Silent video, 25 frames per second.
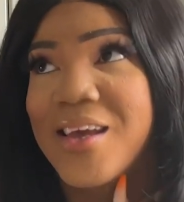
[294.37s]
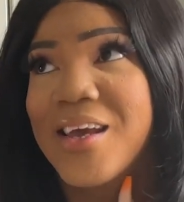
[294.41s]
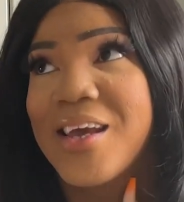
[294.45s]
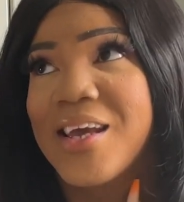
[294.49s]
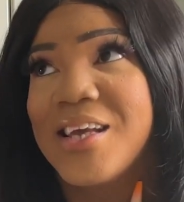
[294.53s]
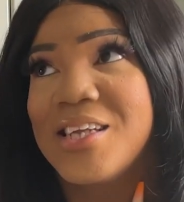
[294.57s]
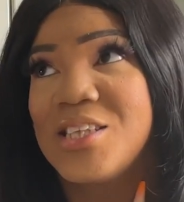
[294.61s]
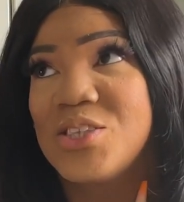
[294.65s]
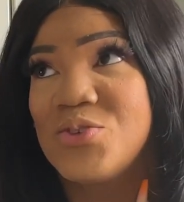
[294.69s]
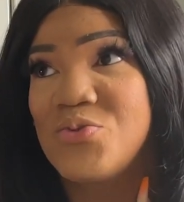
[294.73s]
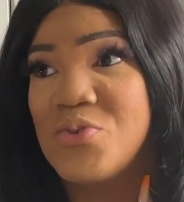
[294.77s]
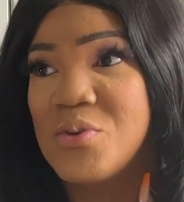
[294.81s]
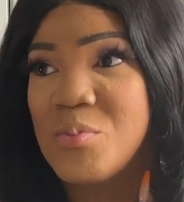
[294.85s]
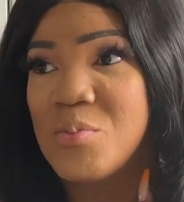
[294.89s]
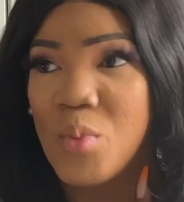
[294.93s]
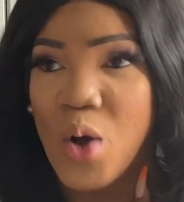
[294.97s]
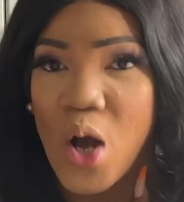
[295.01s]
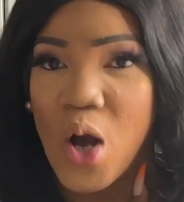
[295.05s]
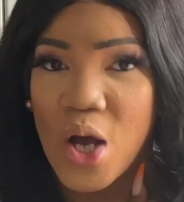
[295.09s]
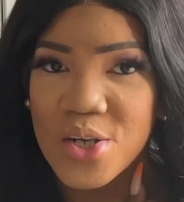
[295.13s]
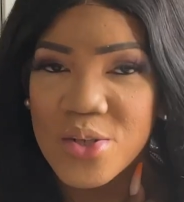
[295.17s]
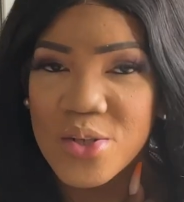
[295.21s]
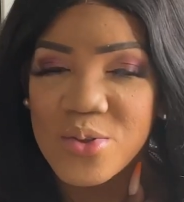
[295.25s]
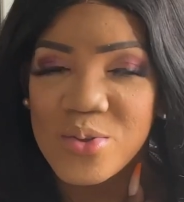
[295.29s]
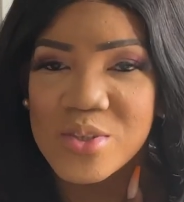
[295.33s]
it's
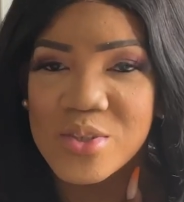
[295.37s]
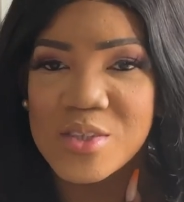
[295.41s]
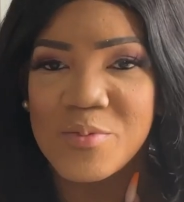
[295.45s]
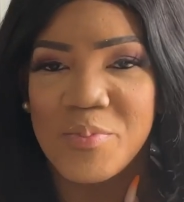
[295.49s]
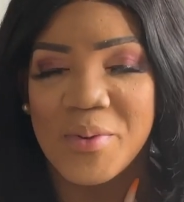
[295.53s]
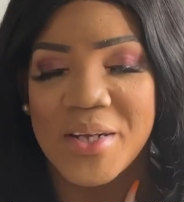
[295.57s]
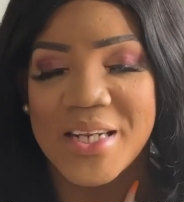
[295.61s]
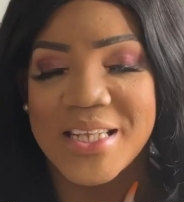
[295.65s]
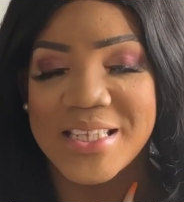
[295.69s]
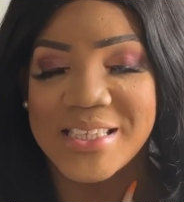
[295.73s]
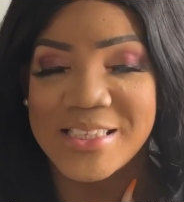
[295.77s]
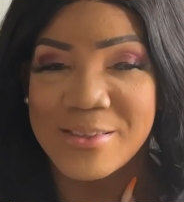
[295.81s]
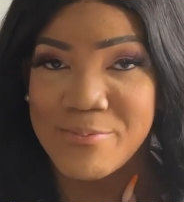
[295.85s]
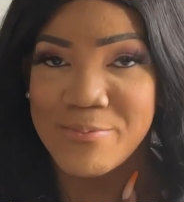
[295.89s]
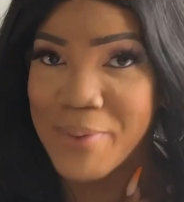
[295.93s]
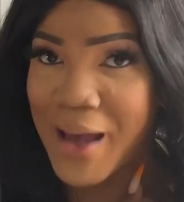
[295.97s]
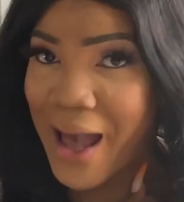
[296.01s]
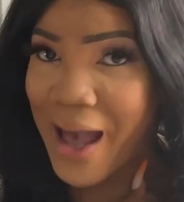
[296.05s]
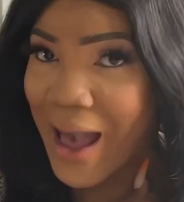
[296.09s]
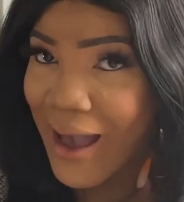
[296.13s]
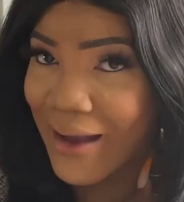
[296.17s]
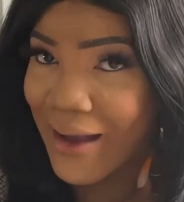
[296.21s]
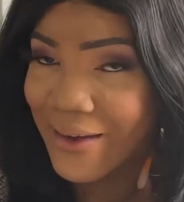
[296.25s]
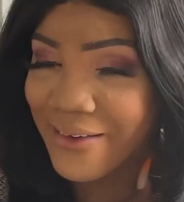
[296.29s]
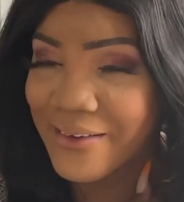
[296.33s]
remodeled, but it's
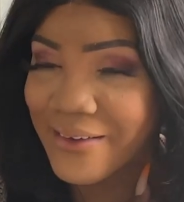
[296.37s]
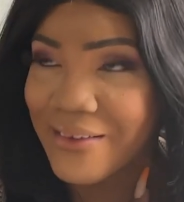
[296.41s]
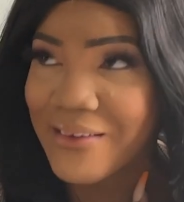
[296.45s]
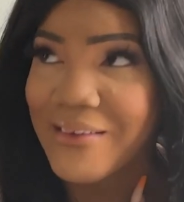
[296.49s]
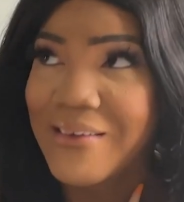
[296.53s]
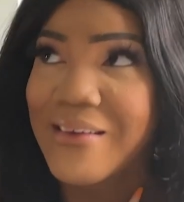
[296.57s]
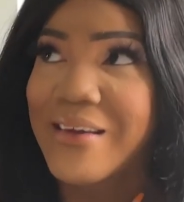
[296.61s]
back.